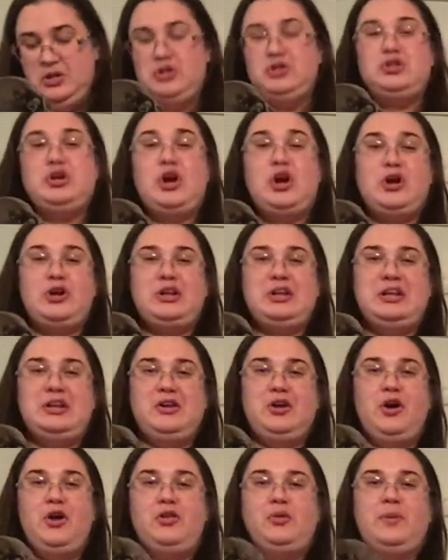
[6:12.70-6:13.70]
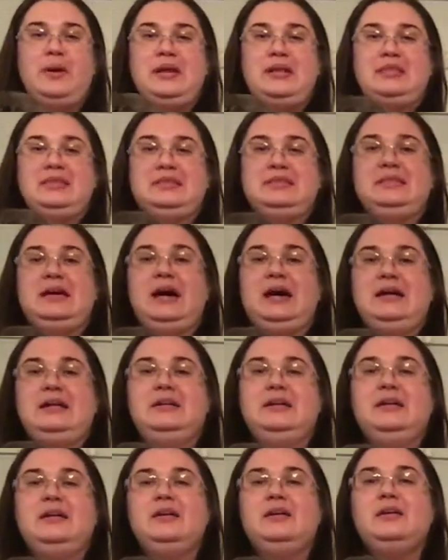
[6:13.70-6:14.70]
turning it all the way to the side,
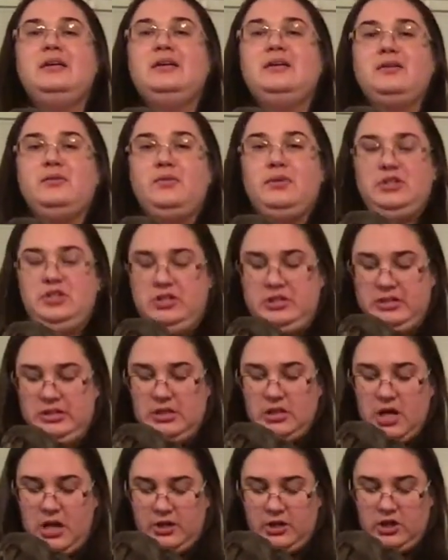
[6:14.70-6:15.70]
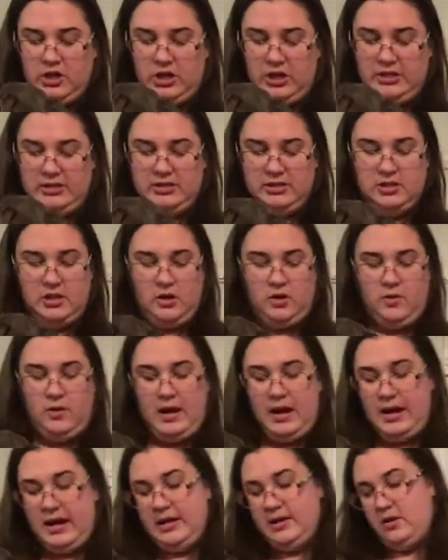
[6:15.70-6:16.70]
which is not good. So
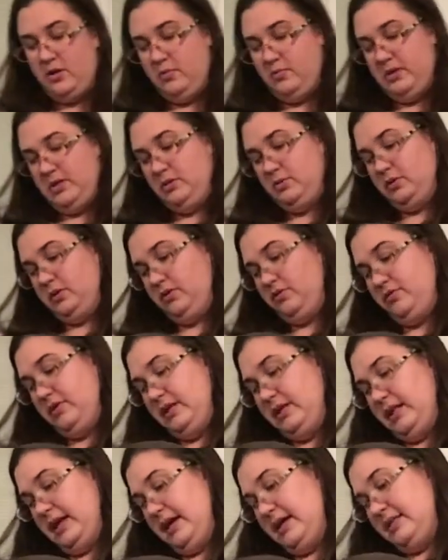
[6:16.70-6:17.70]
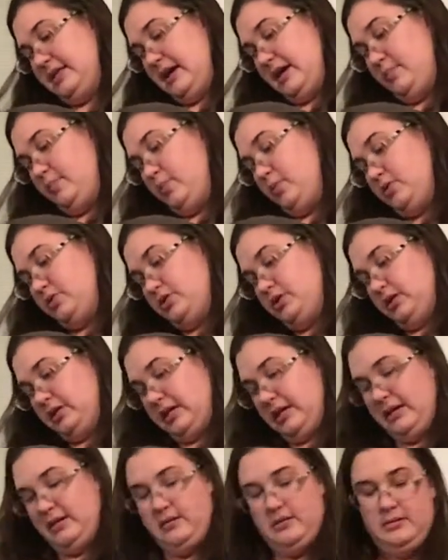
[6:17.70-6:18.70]
I don't mess with our feet like that
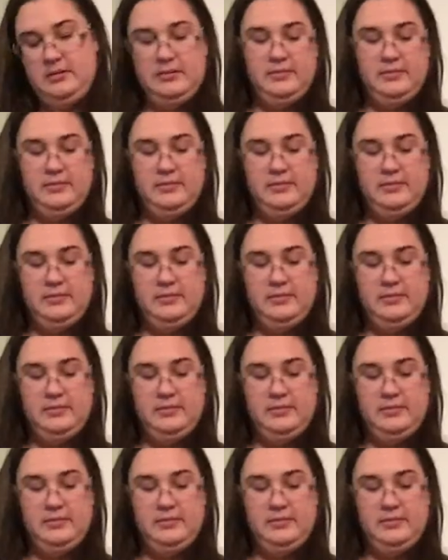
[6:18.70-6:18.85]
personally.